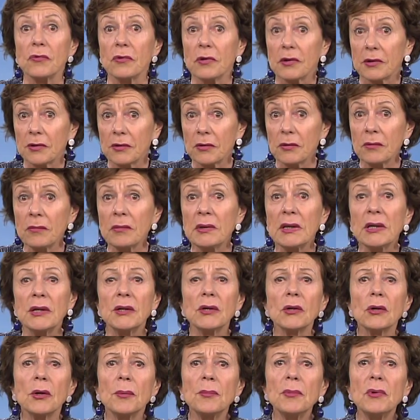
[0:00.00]
journal,
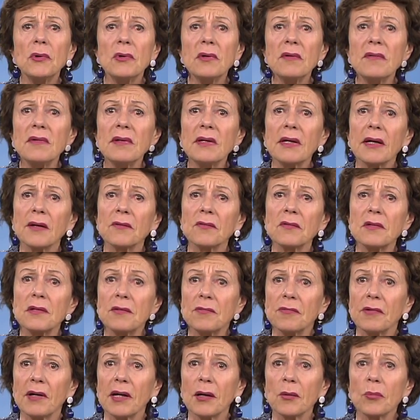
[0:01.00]
the community has
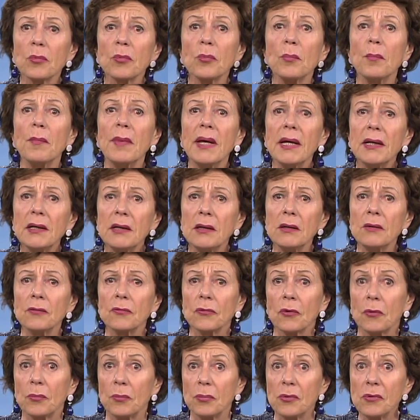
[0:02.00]
developed many
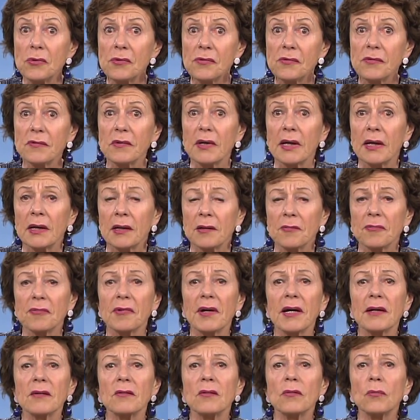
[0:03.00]
robust and
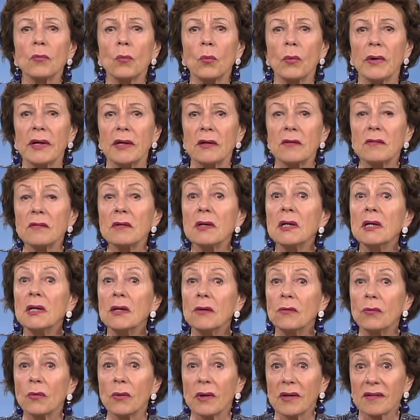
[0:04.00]
effective ways
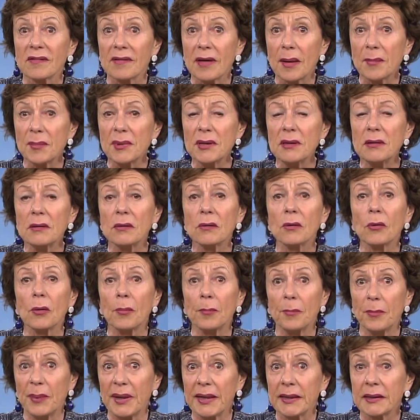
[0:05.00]
to examine,
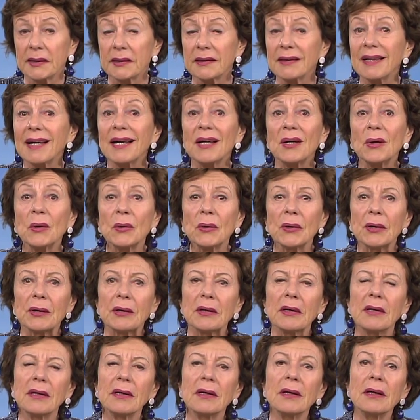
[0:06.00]
compare, and learn.
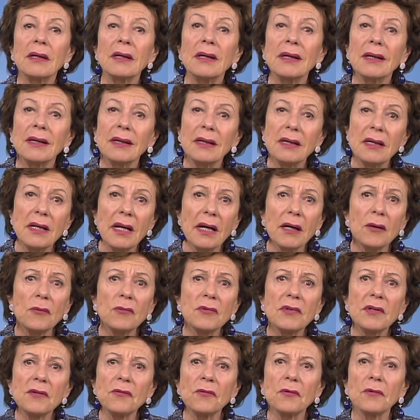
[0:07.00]
Now
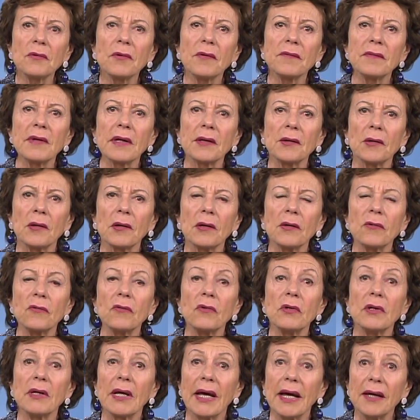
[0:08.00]
digital
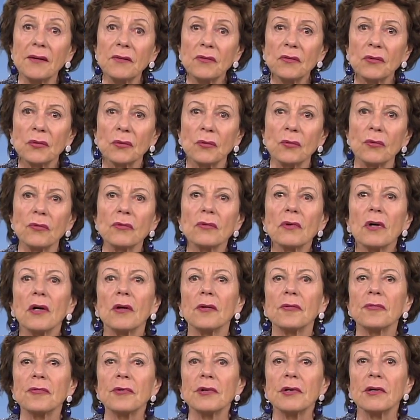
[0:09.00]
technology and tools
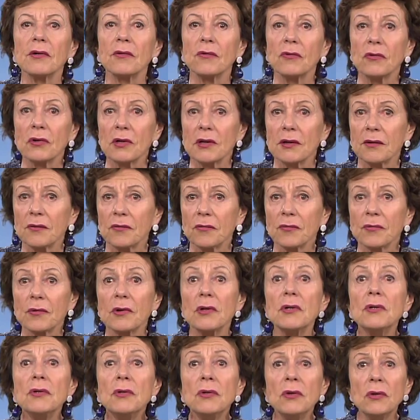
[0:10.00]
offer the chance for
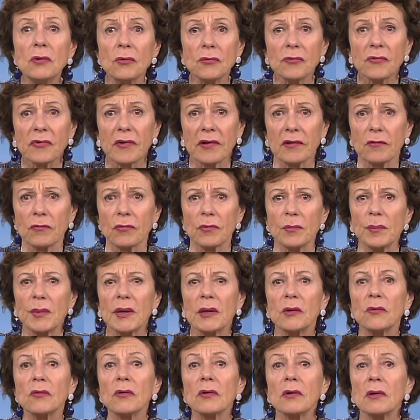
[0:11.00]
a new
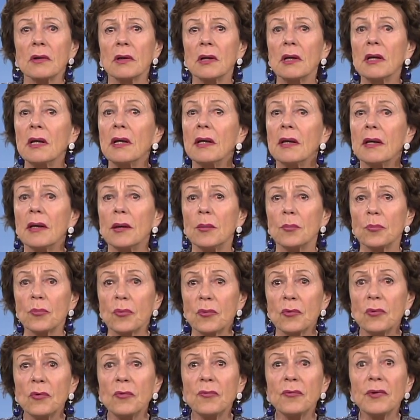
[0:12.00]
transformation,
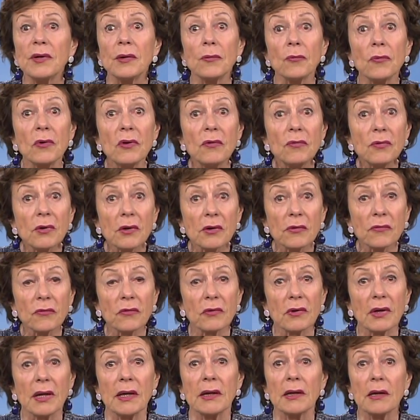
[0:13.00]
improving
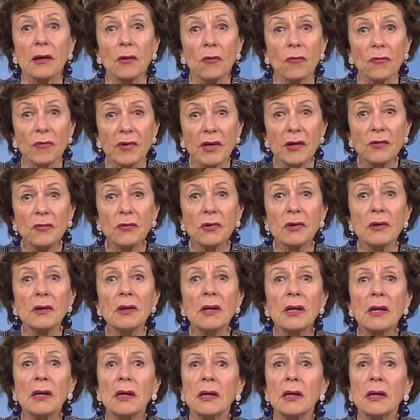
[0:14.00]
research and innovation